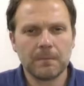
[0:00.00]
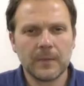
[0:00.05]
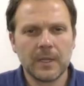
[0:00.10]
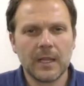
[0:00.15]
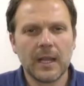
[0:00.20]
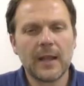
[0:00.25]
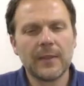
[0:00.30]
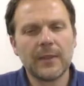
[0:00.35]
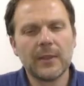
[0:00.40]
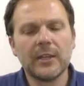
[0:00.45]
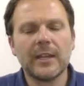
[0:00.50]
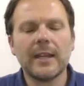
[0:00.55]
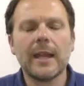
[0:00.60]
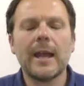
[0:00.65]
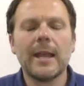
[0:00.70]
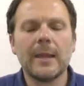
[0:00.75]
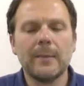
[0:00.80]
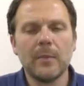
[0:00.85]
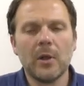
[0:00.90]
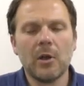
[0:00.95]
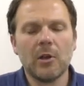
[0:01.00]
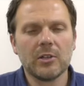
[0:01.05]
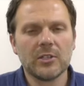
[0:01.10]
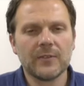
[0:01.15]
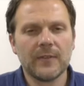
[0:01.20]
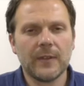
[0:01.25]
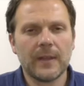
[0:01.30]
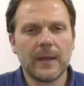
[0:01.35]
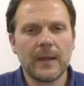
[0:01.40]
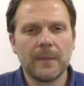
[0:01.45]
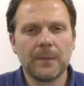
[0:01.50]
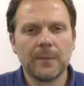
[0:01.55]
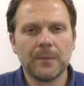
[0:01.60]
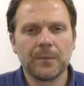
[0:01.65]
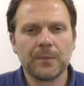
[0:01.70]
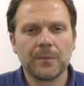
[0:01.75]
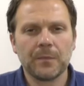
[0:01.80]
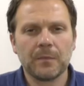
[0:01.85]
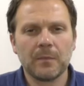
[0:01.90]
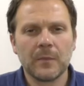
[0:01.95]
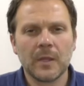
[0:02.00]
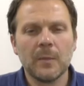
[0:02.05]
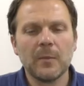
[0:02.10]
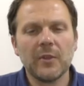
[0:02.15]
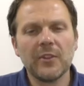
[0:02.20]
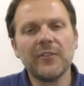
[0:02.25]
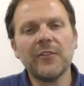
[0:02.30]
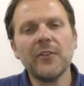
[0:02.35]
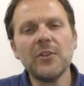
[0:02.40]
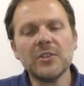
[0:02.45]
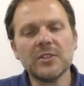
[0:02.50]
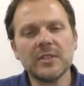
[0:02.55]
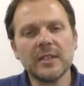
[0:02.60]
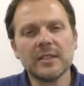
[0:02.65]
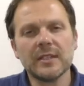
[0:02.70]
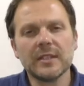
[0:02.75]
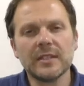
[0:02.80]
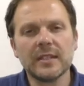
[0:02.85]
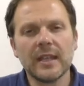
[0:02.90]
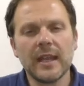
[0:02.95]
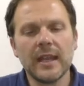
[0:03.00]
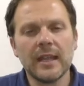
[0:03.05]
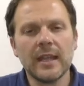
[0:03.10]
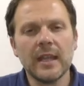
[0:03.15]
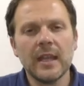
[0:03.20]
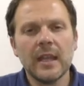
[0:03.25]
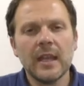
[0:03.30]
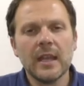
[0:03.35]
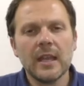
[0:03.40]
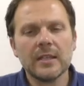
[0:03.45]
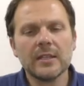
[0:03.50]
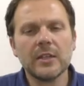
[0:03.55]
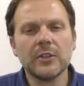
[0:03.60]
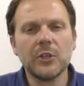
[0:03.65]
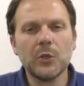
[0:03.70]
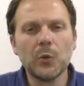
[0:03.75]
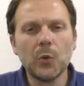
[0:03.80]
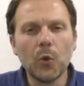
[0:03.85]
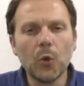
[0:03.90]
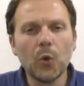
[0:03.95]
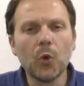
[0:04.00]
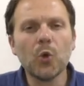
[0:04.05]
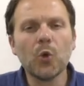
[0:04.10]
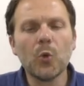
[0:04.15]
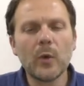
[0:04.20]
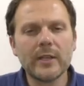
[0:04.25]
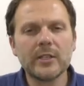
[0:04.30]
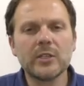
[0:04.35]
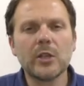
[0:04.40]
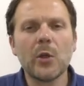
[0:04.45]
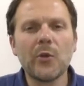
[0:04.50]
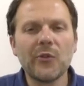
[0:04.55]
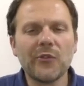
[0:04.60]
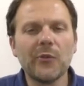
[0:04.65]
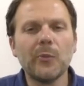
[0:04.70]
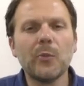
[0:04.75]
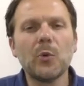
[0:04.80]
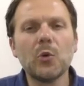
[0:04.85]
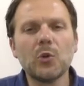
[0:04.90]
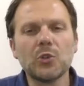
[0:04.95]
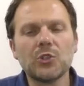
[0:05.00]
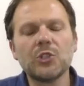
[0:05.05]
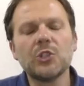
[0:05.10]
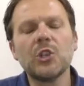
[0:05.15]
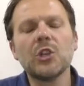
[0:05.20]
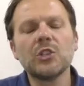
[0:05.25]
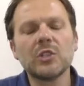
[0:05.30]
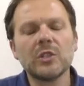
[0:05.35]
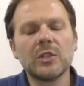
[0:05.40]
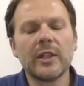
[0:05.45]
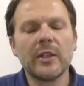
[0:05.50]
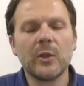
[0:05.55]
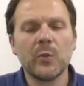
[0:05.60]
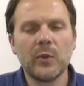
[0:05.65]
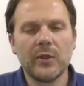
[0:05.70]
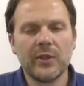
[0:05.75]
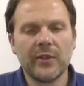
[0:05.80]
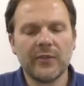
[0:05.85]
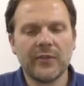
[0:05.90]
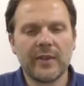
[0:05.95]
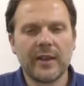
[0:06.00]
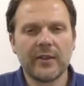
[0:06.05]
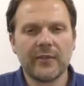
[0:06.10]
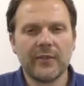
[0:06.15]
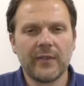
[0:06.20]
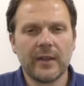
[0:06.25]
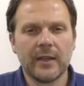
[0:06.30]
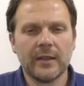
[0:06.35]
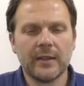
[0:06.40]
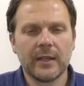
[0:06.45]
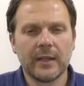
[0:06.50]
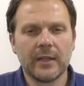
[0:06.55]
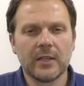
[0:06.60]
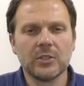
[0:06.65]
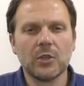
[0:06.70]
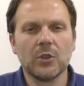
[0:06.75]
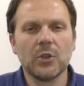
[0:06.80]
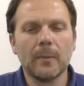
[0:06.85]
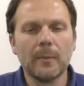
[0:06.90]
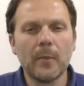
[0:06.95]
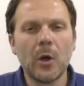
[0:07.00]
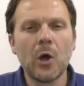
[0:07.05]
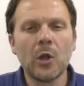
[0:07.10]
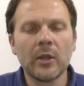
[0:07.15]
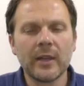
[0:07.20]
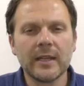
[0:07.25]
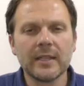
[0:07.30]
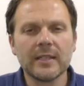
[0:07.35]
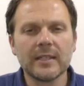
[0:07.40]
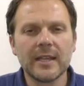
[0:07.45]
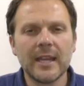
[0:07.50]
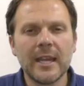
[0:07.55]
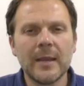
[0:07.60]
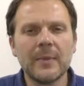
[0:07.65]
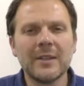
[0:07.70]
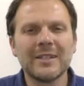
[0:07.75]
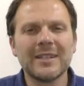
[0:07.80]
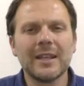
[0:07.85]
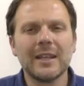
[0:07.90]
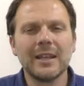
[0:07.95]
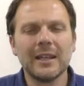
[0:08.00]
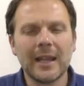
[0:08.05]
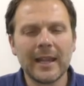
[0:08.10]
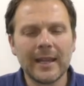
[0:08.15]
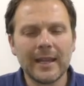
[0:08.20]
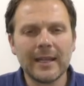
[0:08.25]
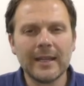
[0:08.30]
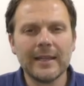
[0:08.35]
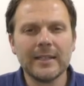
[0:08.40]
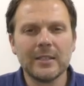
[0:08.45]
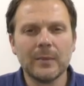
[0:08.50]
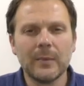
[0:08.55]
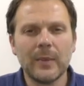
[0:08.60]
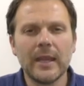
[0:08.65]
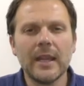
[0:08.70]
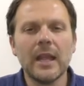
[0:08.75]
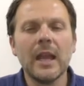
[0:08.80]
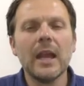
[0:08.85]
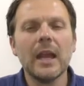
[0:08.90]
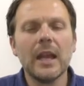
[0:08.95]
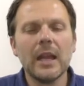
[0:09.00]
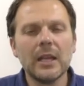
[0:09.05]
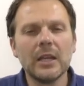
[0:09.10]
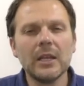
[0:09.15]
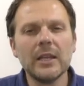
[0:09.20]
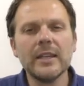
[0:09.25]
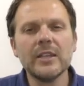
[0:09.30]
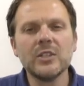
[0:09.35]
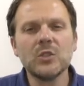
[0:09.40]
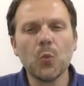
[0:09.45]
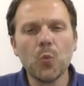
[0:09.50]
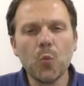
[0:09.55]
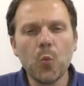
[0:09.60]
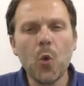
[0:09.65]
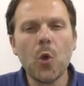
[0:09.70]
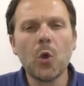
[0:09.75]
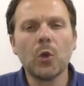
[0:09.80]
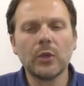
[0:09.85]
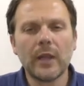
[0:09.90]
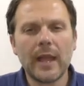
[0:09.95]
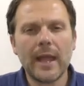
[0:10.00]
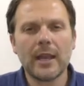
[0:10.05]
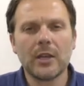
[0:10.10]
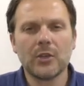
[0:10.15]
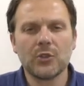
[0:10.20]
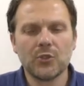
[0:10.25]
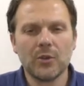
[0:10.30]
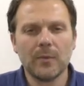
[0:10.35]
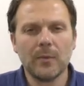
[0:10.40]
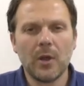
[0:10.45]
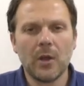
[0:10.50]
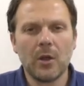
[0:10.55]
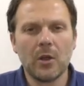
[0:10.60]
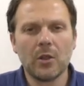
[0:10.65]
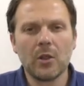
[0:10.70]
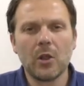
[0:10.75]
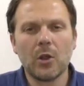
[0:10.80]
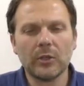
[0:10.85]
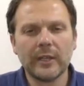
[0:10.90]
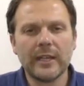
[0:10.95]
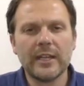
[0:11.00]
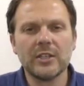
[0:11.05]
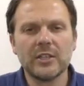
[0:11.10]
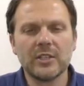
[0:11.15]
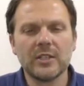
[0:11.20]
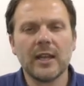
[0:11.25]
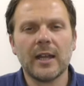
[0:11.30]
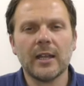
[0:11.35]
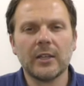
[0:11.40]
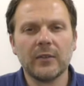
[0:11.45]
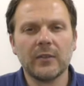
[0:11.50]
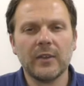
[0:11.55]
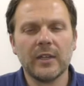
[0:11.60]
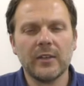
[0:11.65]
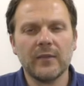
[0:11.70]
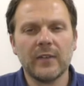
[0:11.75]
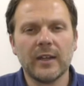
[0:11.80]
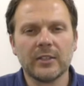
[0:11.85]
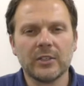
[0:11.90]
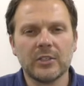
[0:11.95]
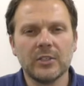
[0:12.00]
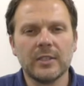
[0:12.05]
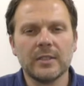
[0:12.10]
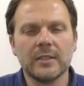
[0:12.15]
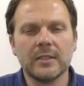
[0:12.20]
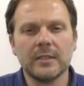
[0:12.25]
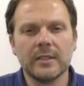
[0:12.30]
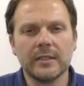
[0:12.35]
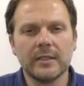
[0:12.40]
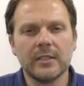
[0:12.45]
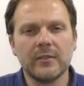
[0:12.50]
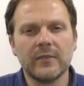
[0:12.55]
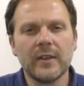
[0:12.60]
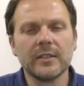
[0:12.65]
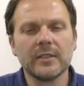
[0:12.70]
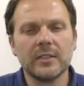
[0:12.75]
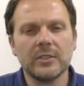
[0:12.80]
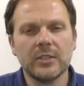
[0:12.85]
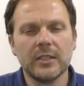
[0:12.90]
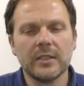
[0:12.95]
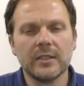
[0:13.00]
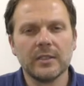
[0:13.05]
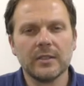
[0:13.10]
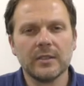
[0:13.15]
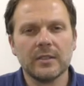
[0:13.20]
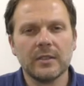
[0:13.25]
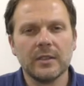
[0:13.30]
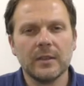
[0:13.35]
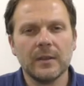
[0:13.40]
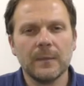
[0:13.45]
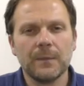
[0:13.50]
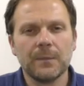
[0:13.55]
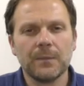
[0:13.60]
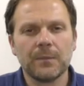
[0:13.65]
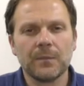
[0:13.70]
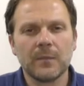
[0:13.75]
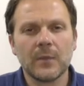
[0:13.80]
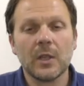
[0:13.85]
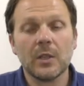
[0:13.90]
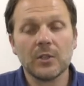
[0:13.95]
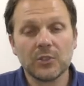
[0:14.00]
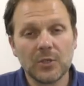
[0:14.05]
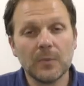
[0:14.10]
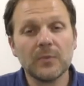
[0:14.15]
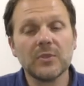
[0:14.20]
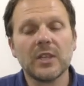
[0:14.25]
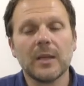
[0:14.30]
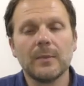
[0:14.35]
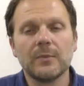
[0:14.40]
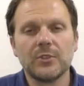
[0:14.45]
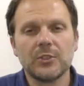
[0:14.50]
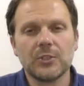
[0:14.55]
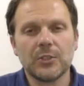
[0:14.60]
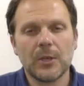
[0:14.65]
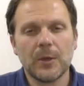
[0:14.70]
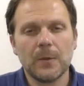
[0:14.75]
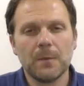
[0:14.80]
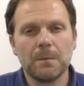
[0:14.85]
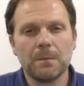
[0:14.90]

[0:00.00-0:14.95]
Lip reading: And then you get 8 marks for that. But the first thing to say is that you always go for more, just like with the fact finding, because on the marking scheme there's likely to be at least 1 extra mark on each side of the advantages and disadvantages, sometimes 2.